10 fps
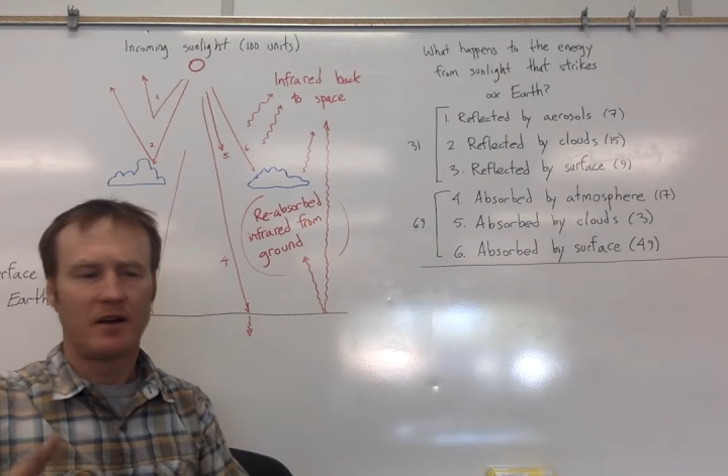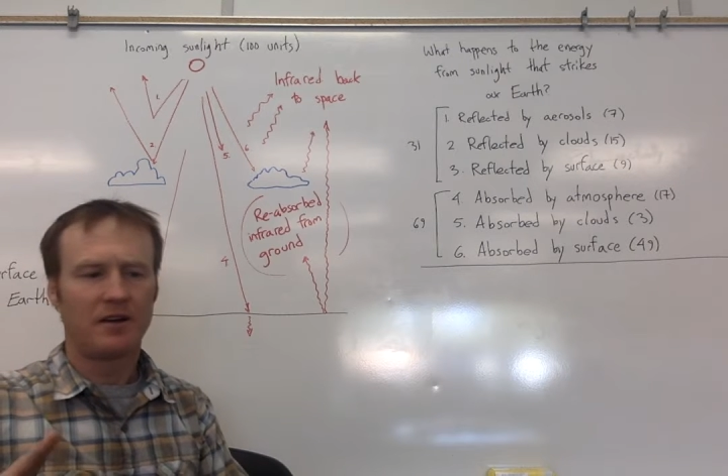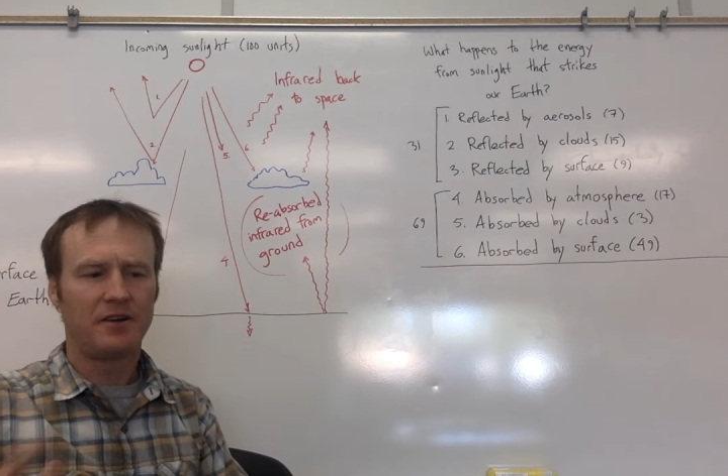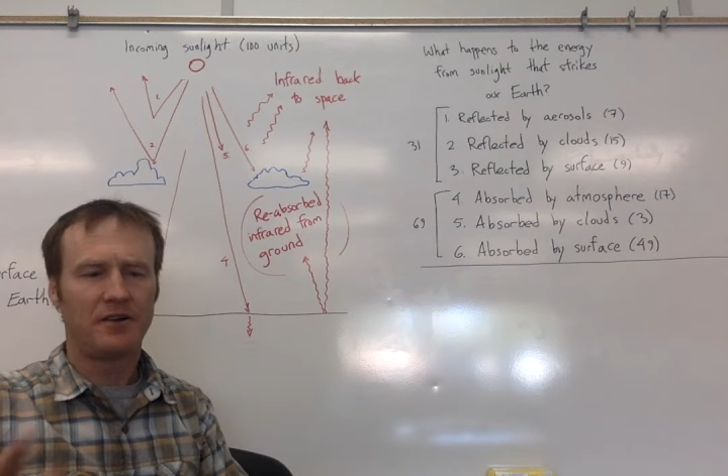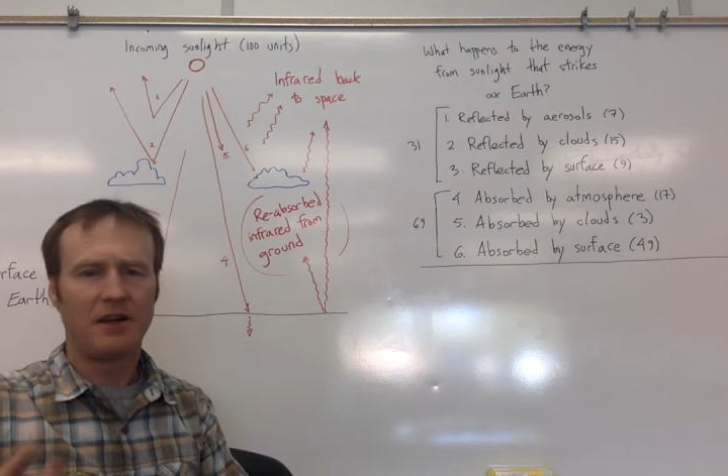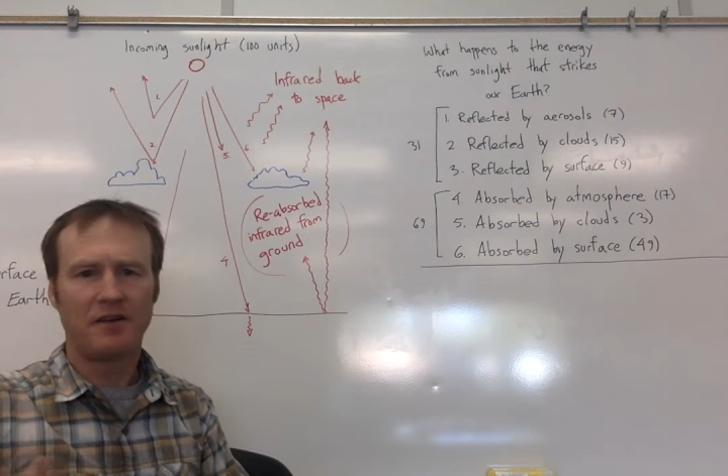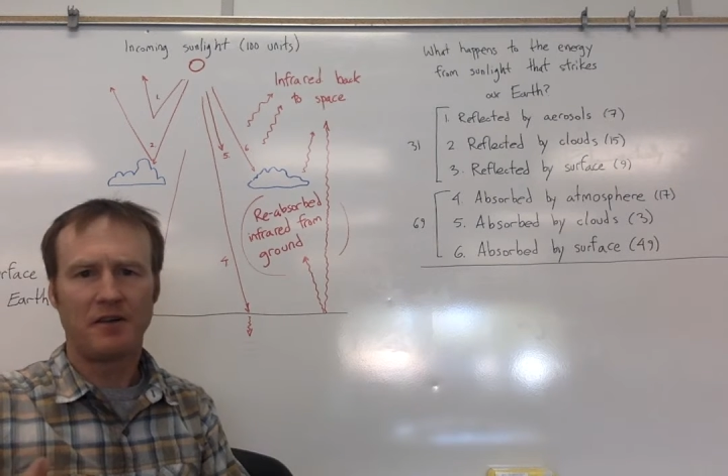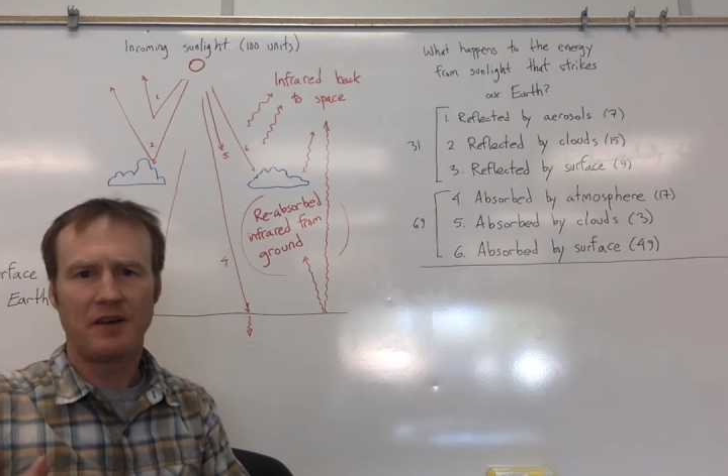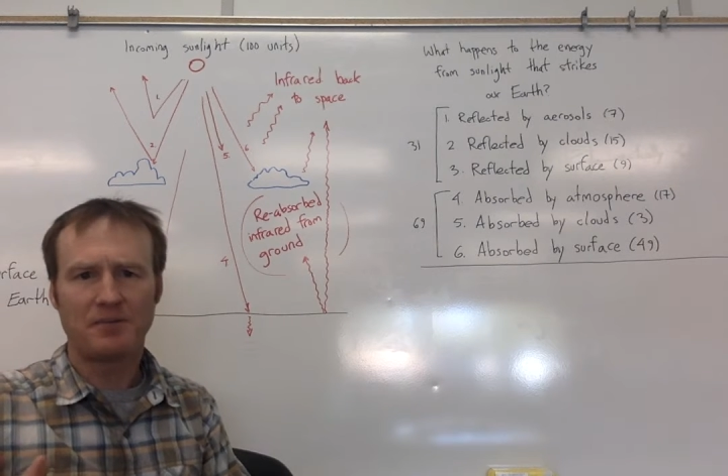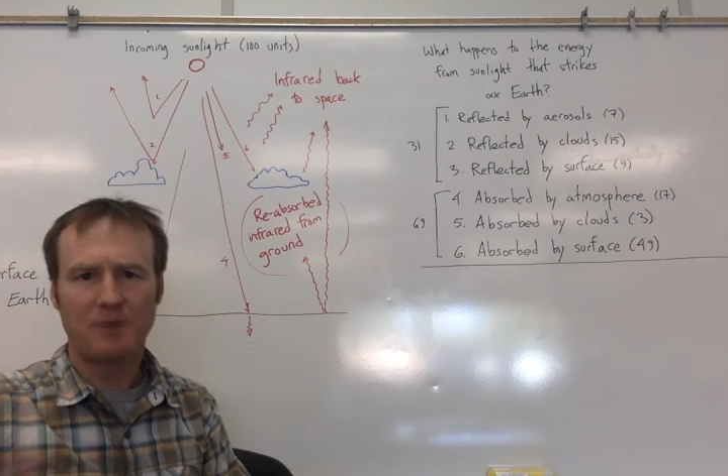here,
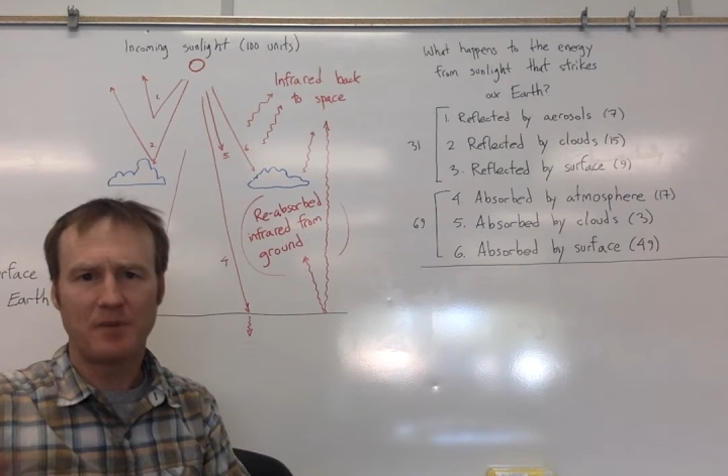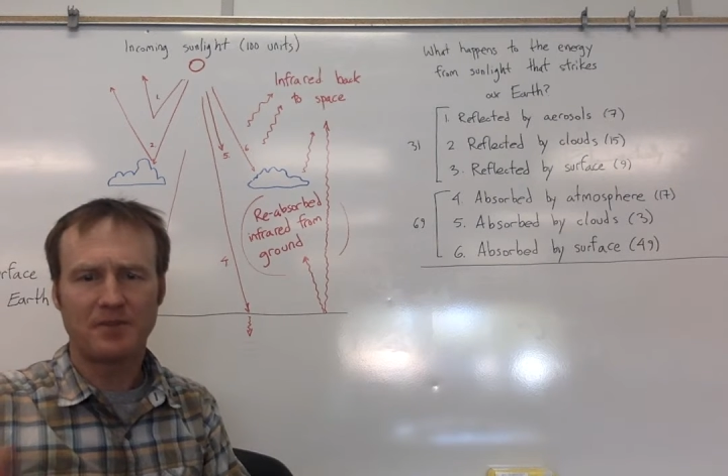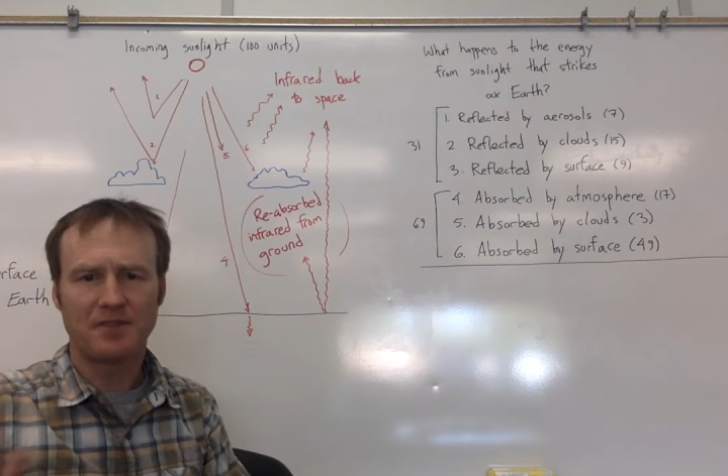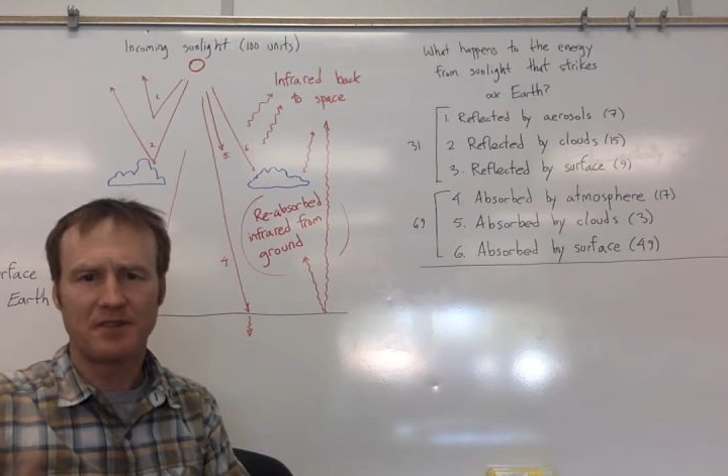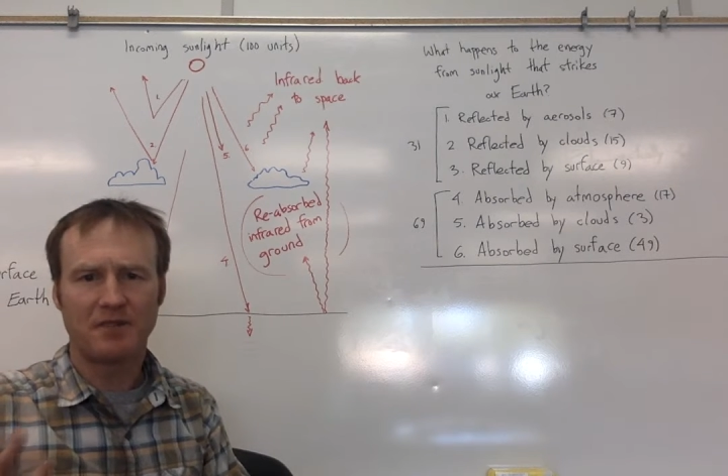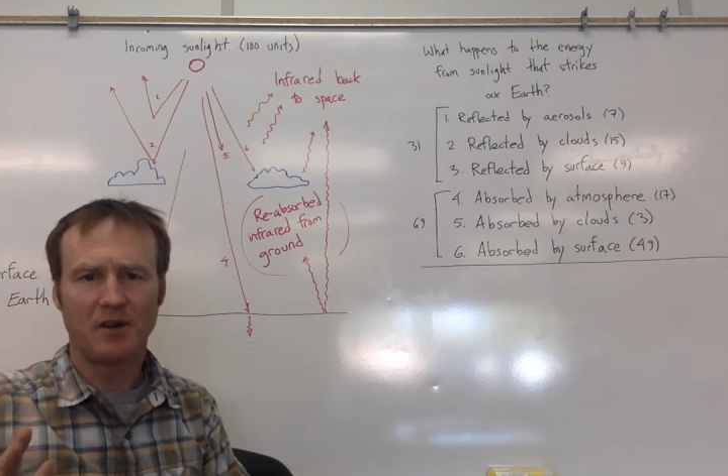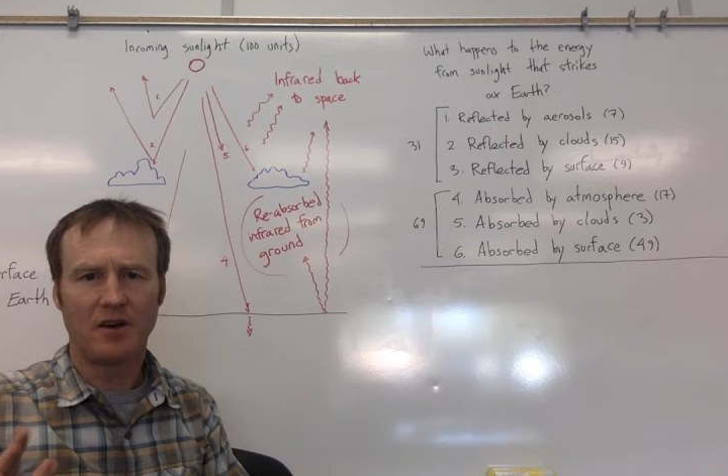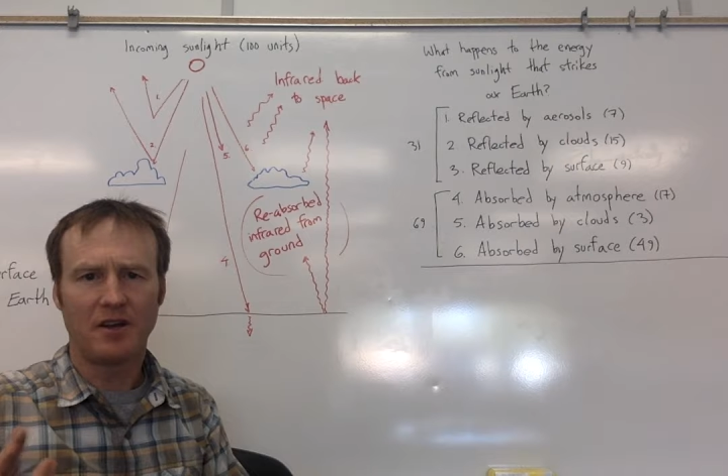as promised, I've got